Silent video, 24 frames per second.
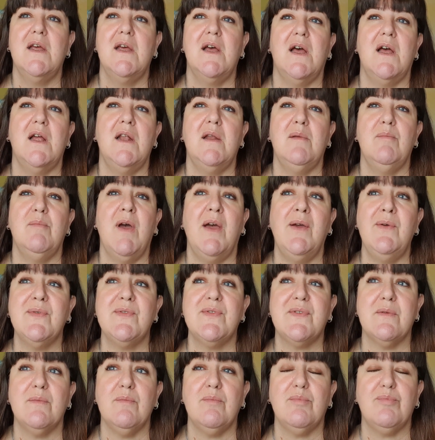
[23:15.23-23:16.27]
And
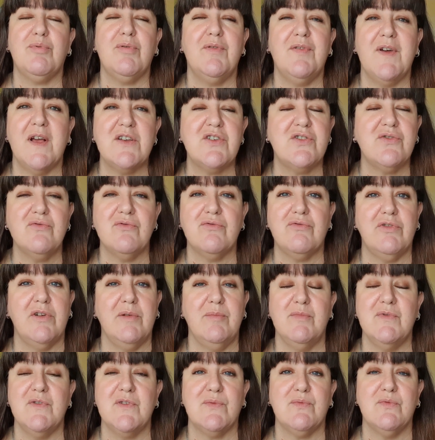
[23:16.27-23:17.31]
most professional
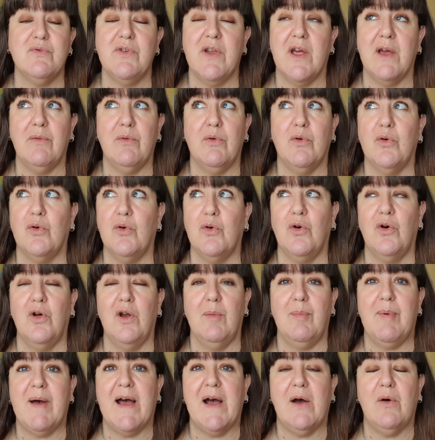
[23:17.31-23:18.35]
groomers will know all
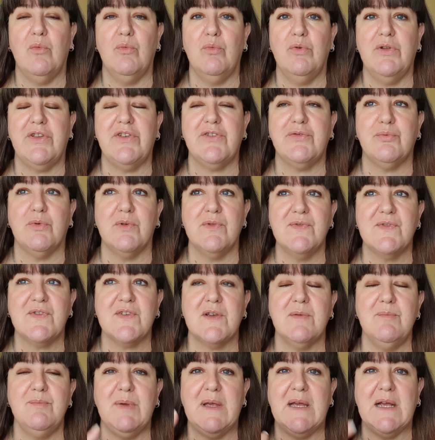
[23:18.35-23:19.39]
about which ones
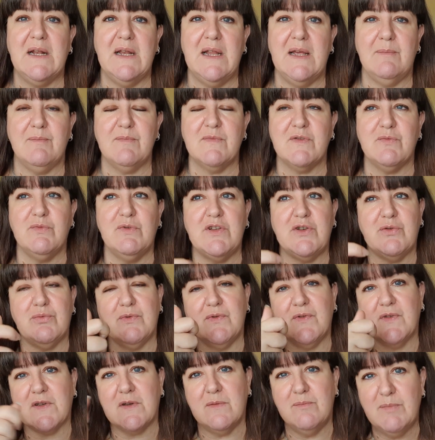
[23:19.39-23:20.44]
can be clipped, which
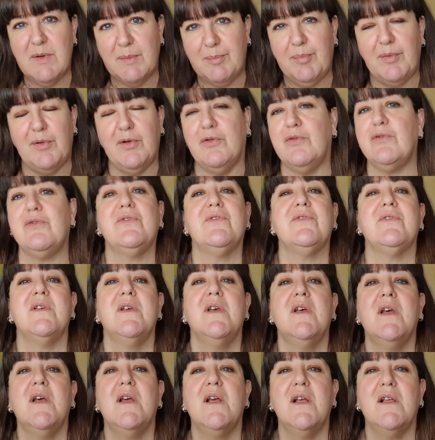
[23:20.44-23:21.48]
ones can be plucked,
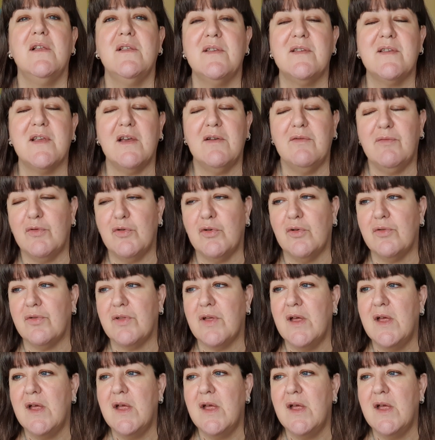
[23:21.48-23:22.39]
and so forth.